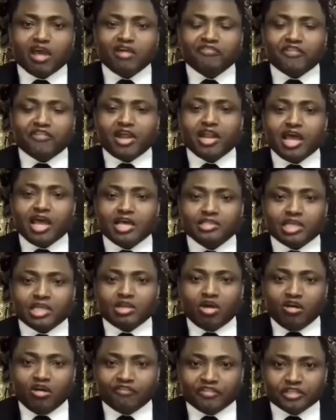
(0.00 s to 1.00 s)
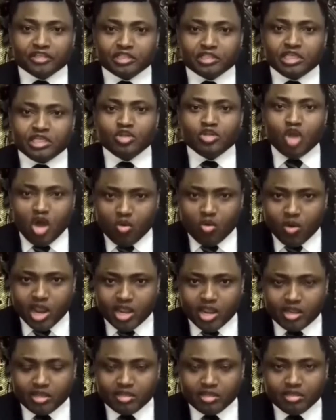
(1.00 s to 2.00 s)
and 20th of March
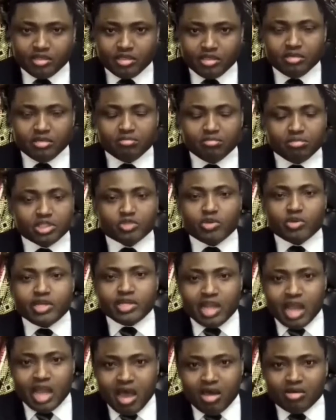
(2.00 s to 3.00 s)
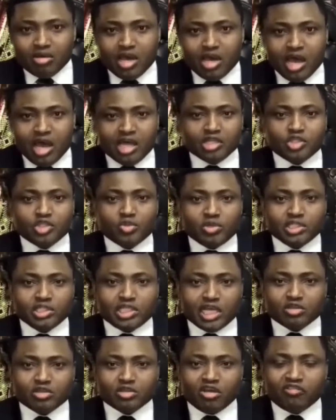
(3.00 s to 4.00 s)
2023. They are to set up
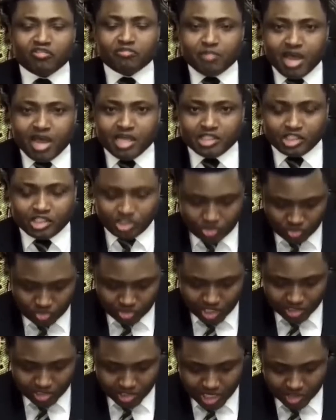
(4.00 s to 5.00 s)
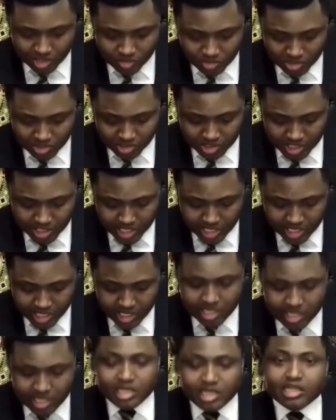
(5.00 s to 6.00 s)
Biafra liaison office in Israel
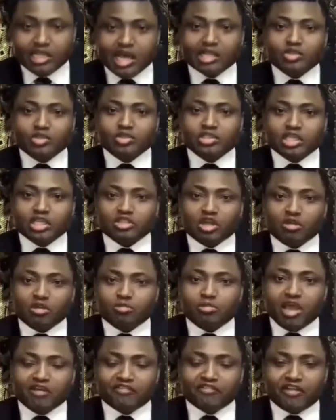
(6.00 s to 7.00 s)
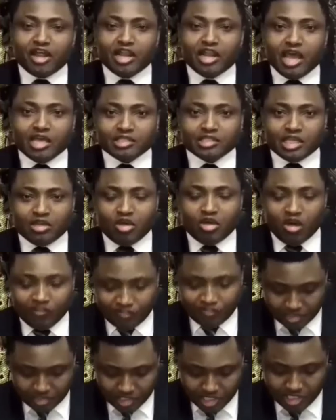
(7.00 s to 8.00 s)
between now and 20th of
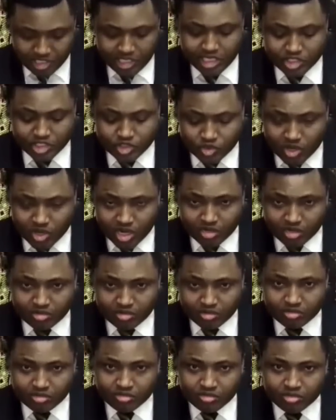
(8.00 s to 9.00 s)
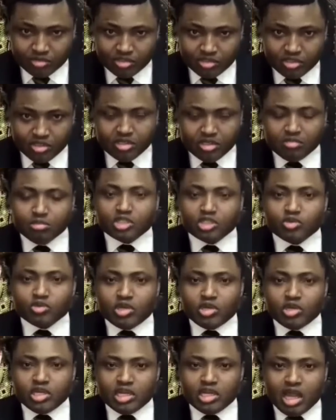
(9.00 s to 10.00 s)
March 2023. They are
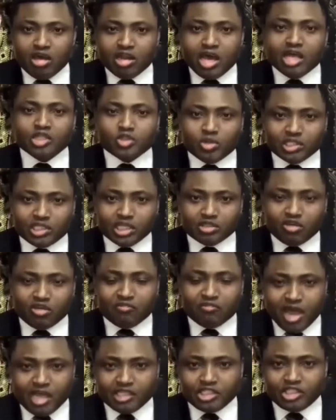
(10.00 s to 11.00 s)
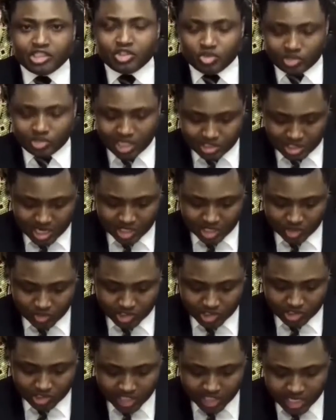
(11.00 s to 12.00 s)
to set up Biafra liaison office in
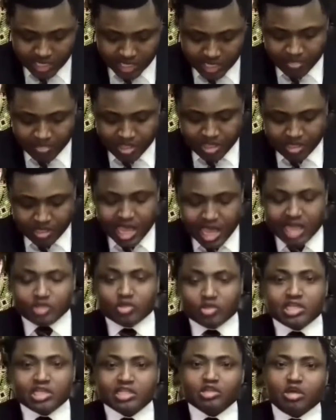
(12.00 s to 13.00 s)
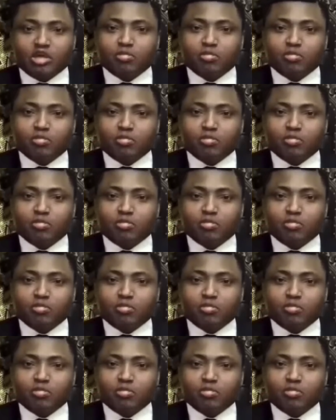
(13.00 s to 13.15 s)
Zimbabwe